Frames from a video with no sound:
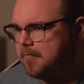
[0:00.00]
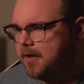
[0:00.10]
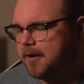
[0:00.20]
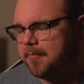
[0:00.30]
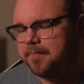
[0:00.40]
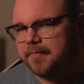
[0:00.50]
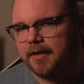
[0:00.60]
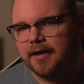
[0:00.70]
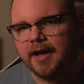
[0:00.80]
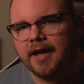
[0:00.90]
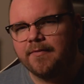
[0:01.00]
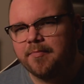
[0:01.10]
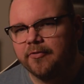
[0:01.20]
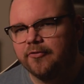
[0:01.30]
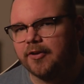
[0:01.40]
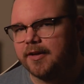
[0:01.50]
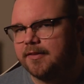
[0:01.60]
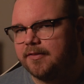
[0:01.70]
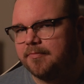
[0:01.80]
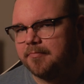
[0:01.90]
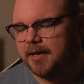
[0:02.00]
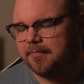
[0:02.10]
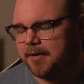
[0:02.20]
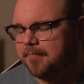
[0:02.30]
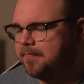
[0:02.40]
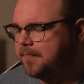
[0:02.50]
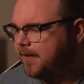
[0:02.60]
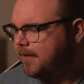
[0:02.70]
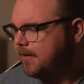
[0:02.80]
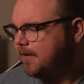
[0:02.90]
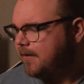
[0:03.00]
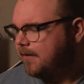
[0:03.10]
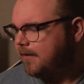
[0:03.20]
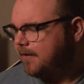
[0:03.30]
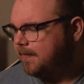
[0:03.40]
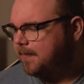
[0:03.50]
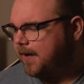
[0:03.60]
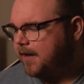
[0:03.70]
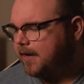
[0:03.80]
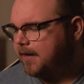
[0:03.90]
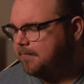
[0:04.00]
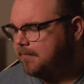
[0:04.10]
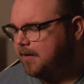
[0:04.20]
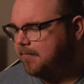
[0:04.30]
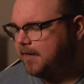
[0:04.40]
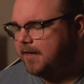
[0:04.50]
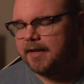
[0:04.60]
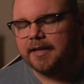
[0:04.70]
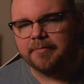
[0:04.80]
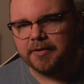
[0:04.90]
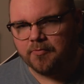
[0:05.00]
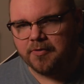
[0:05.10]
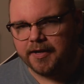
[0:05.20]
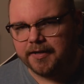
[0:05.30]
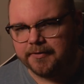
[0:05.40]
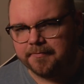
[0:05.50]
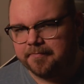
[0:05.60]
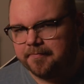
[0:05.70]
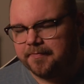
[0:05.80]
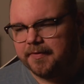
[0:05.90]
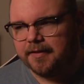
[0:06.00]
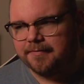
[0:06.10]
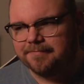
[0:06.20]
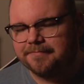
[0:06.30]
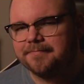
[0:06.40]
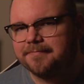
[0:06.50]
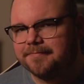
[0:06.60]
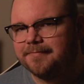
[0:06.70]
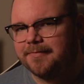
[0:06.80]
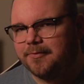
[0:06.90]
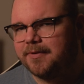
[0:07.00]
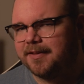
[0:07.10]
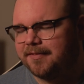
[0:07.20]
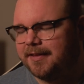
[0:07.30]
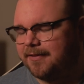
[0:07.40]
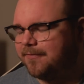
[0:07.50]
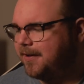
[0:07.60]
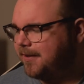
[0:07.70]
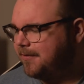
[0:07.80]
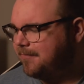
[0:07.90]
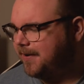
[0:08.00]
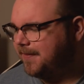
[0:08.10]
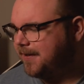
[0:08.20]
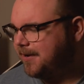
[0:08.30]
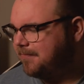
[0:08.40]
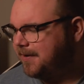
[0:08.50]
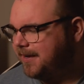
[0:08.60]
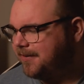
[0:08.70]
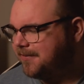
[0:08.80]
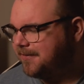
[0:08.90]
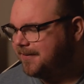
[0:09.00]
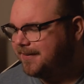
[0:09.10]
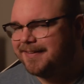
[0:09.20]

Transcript: yeah, I have a project maybe that I maybe need a little bit wider. Let's see if I bring that up later.